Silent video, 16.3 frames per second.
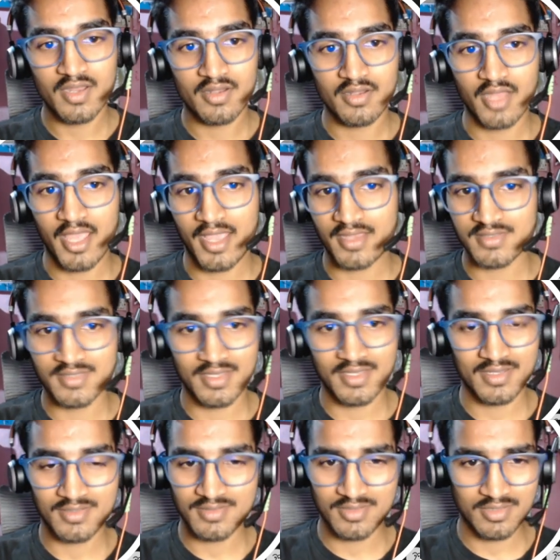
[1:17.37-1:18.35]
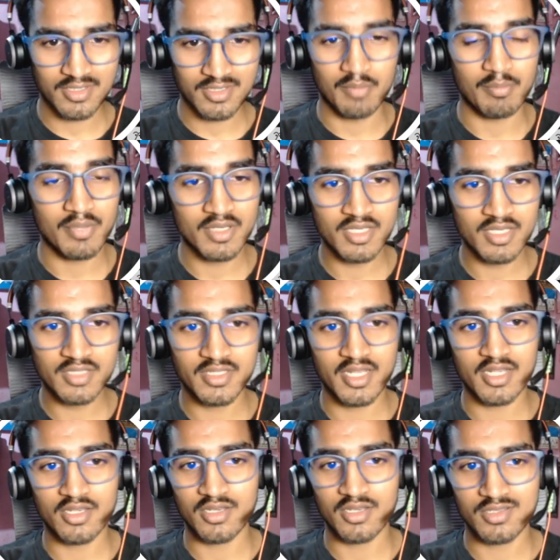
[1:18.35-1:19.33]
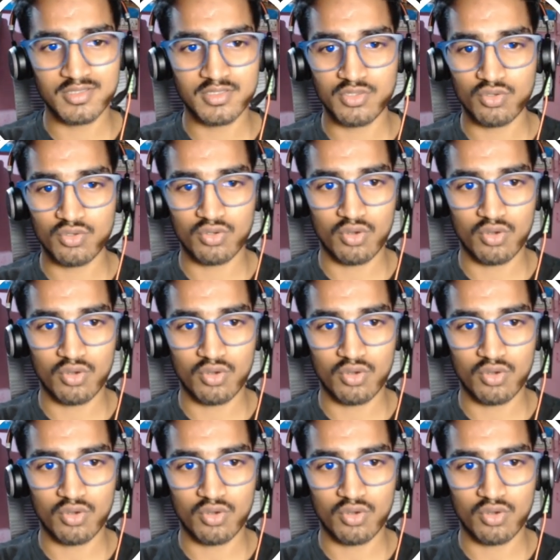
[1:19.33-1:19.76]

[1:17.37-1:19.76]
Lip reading: XX company, that is your